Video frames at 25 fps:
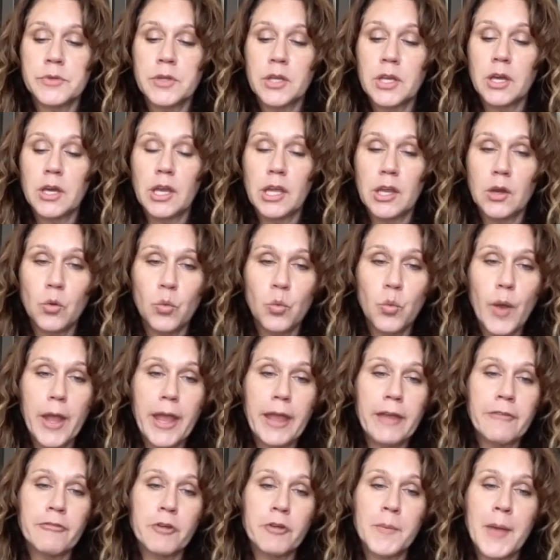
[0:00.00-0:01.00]
get away
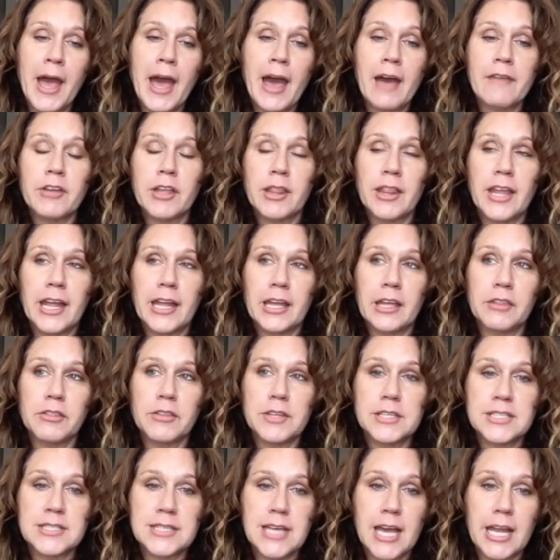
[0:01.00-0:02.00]
from having like the
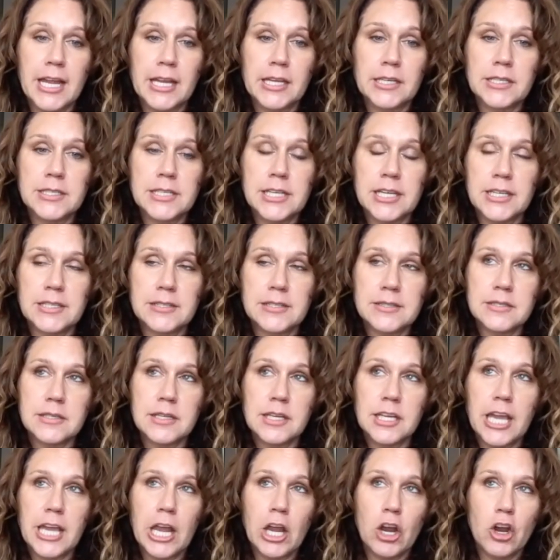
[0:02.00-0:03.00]
scientist
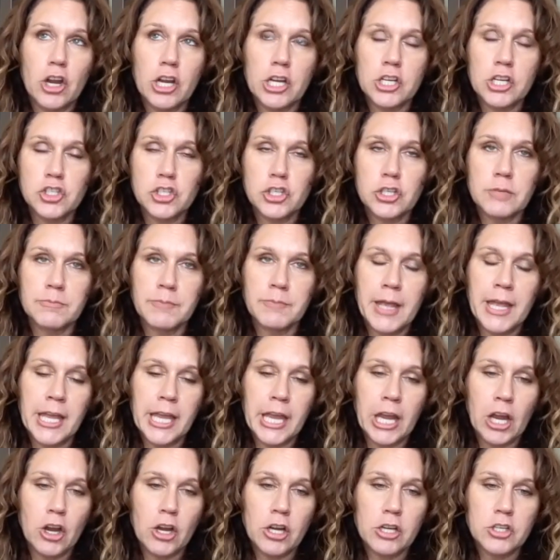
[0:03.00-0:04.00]
character, main
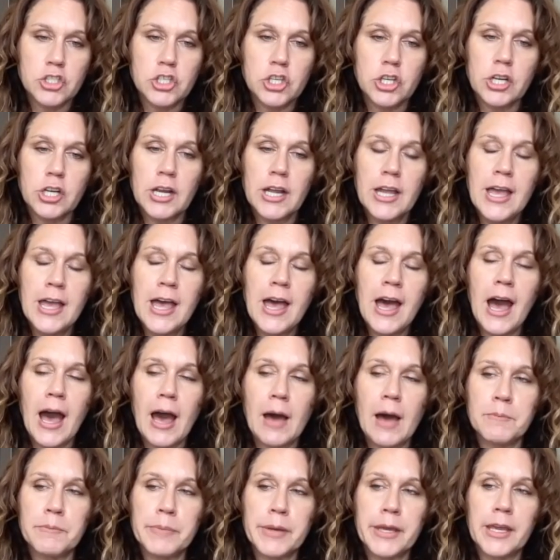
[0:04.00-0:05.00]
character,
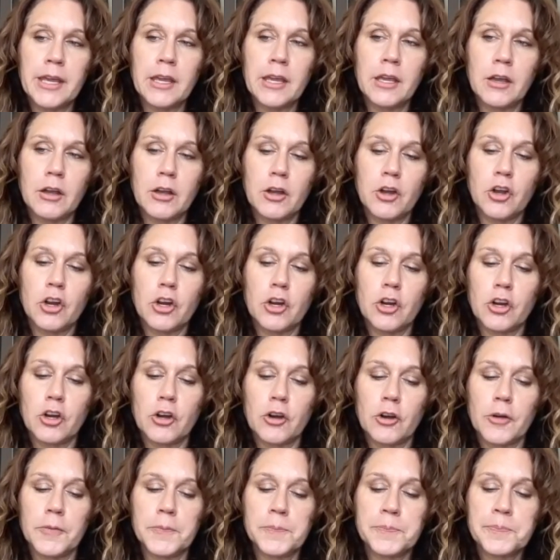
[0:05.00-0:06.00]
be
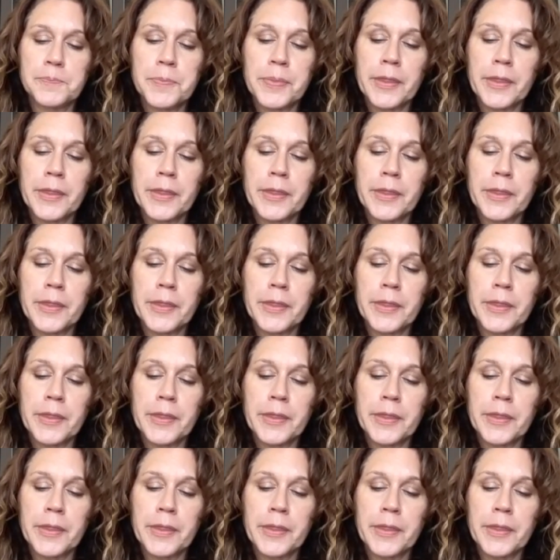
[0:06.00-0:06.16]
her